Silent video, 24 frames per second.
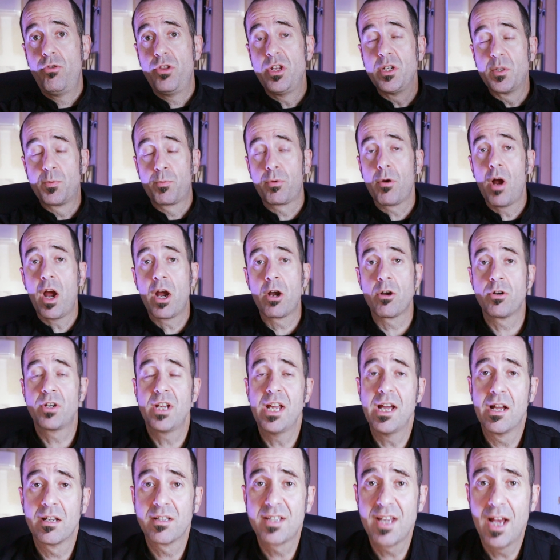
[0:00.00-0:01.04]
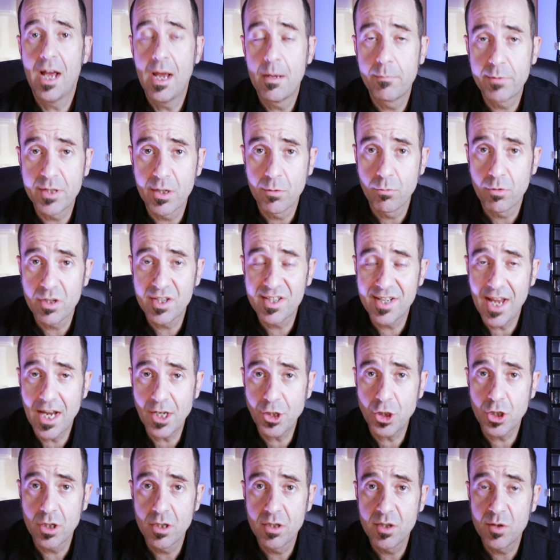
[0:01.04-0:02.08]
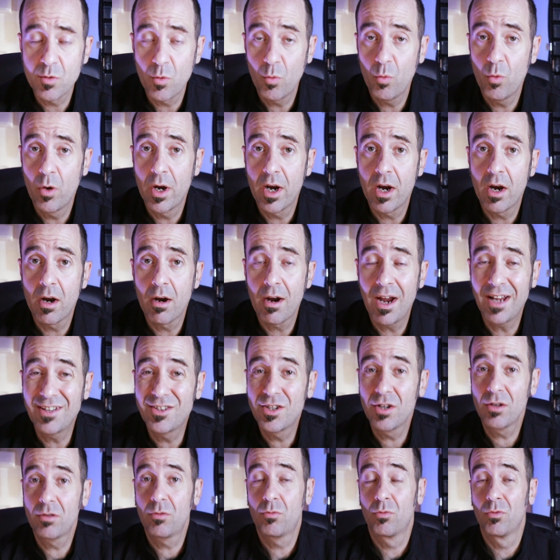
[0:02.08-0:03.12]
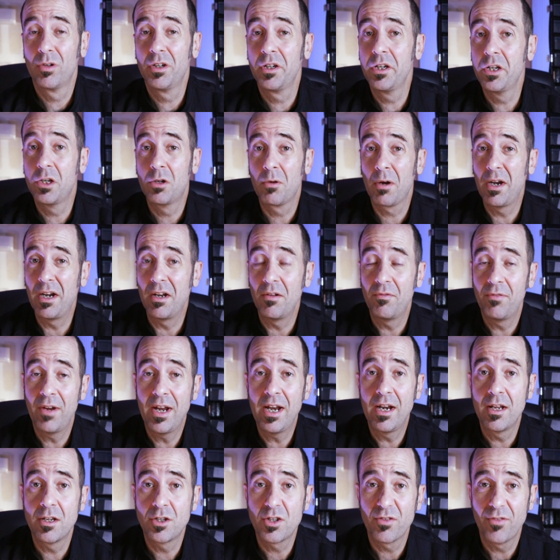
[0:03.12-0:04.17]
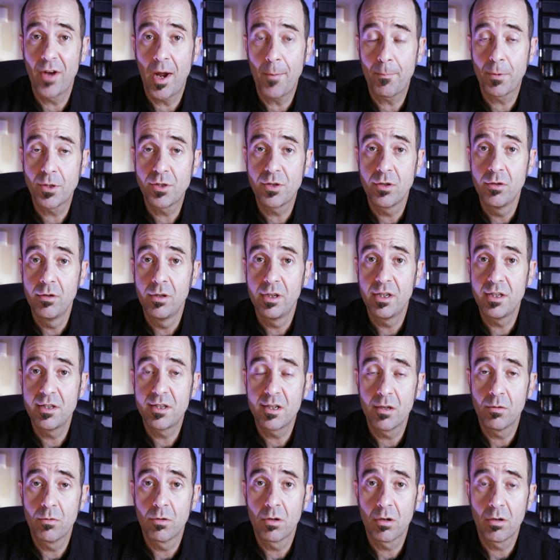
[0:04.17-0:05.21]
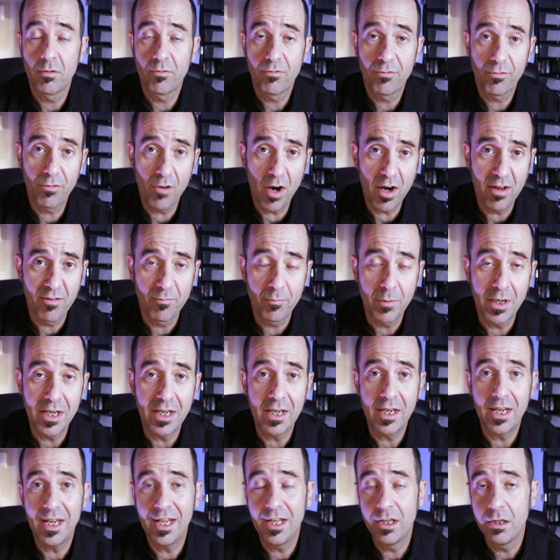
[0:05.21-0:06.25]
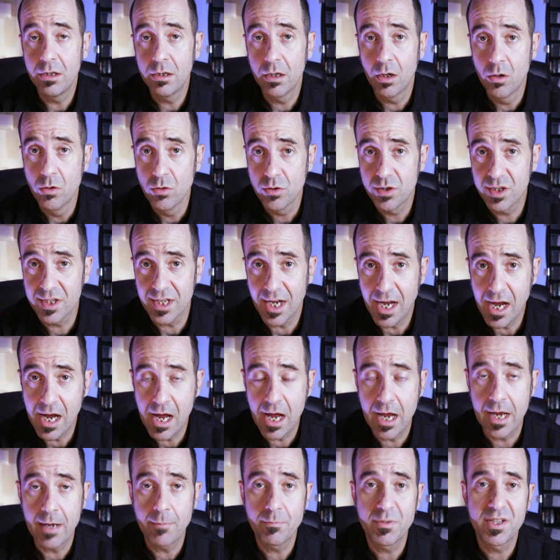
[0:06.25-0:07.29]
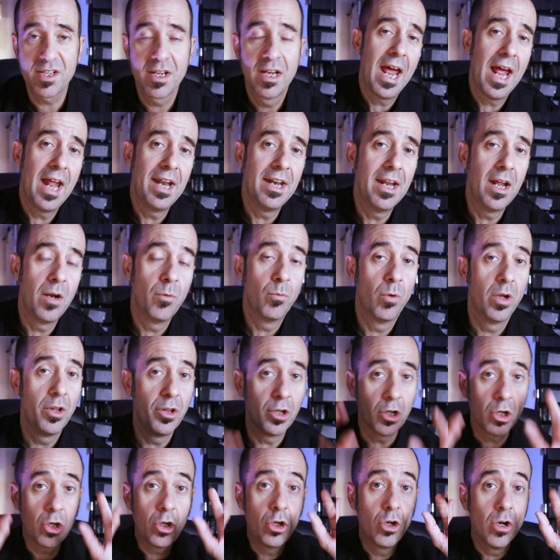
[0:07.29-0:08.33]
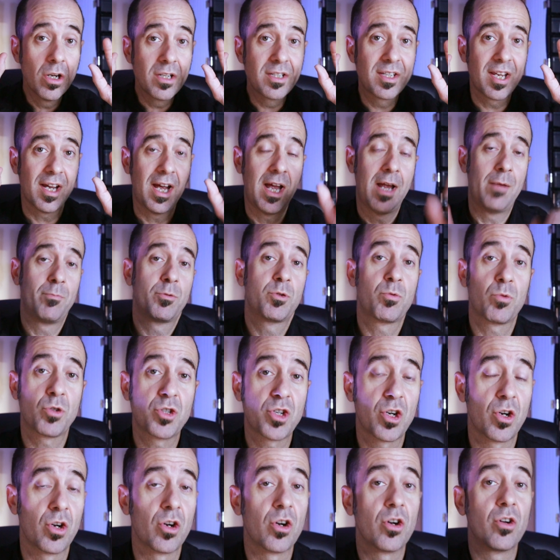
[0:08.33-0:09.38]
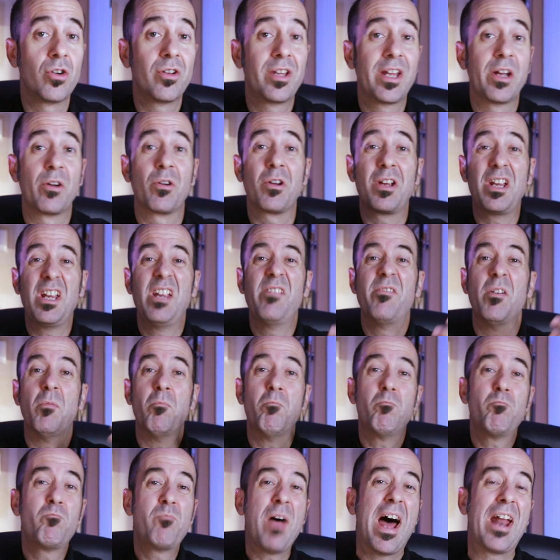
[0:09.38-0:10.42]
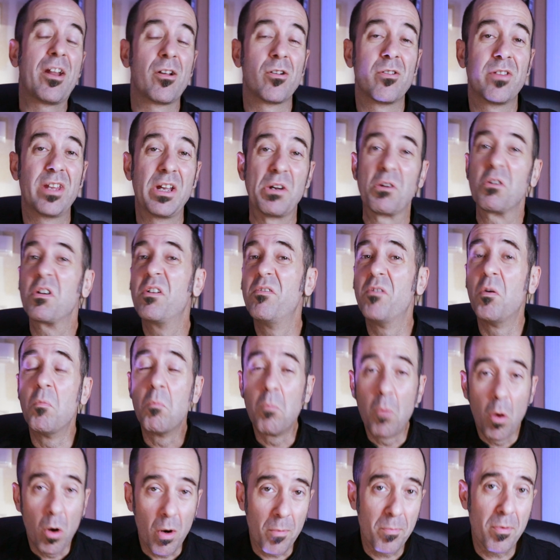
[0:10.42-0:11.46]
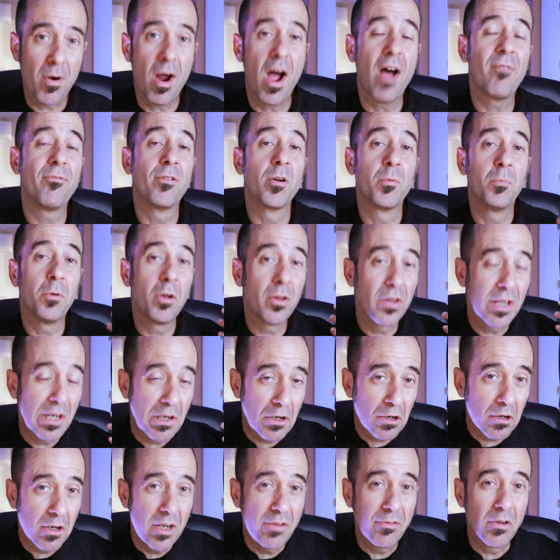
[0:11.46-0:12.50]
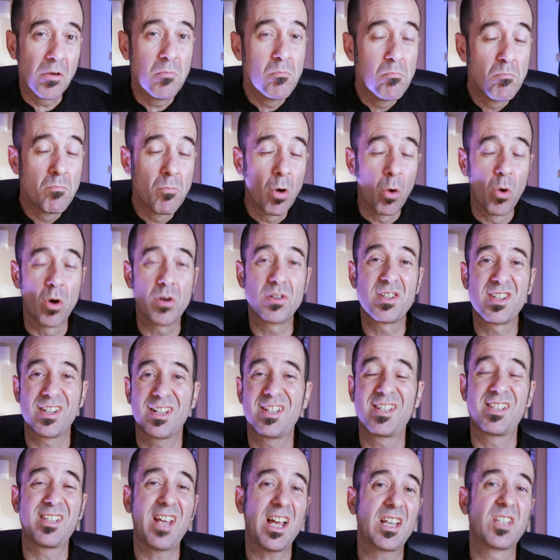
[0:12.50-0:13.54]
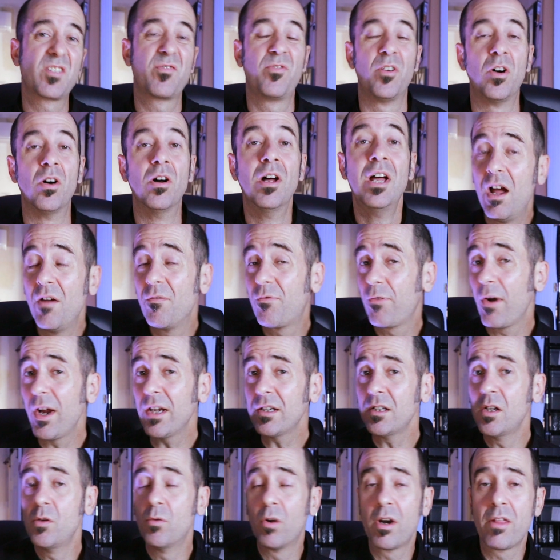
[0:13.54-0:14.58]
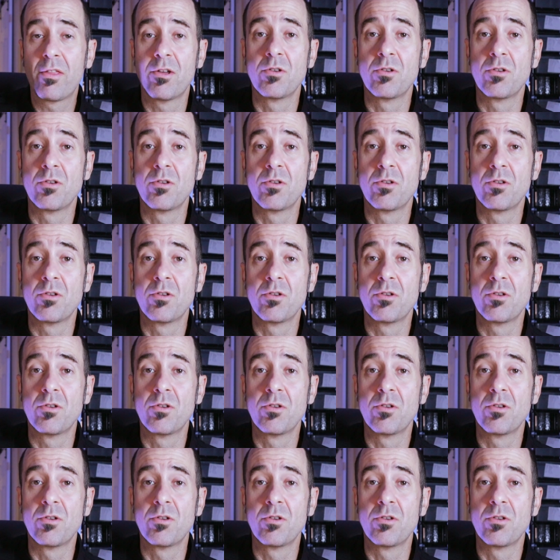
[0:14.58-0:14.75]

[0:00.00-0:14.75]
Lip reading: these prior downtimes and recessions where I took really great advantage of opportunities that were in front of me in those times, and then when the good times returned, they were even better, they were even more profitable, they were even more successful. And frankly, one of